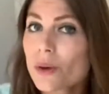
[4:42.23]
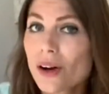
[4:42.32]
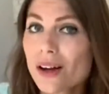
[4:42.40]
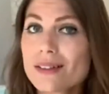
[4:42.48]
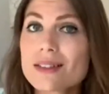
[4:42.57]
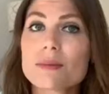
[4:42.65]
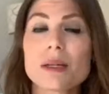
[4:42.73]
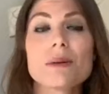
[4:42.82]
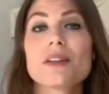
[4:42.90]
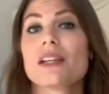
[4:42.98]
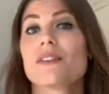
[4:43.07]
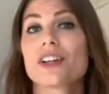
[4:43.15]
ones,
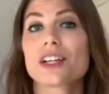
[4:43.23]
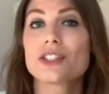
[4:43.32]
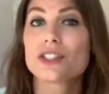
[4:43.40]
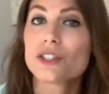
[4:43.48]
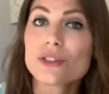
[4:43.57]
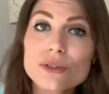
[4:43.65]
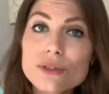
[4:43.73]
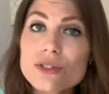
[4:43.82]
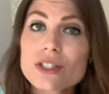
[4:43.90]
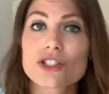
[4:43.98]
maybe it never gets used,